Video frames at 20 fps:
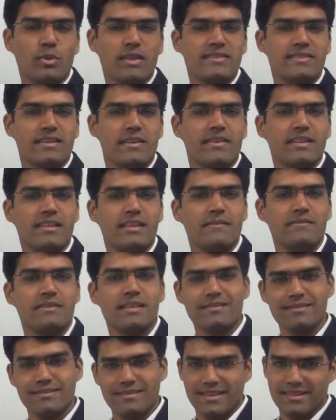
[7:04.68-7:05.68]
plus 7 gives
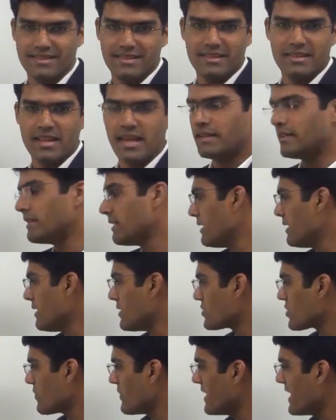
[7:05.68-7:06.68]
us 69.
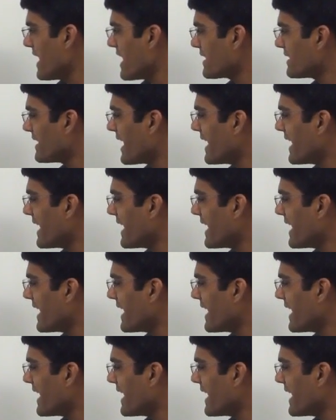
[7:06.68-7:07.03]
So we take